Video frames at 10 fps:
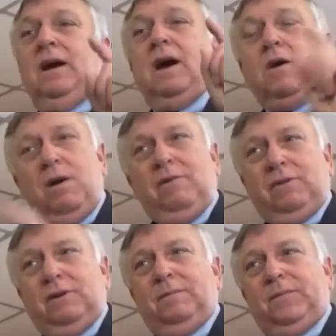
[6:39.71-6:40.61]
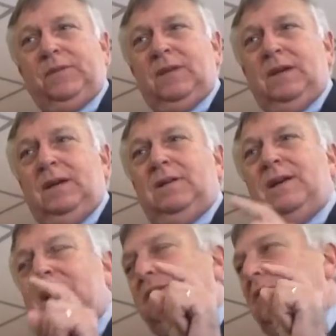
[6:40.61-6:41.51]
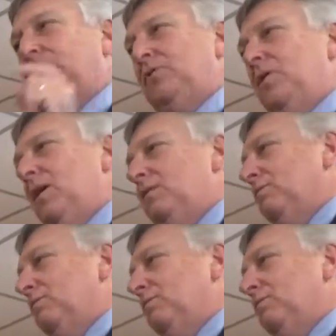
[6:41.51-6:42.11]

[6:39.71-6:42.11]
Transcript: However, that does not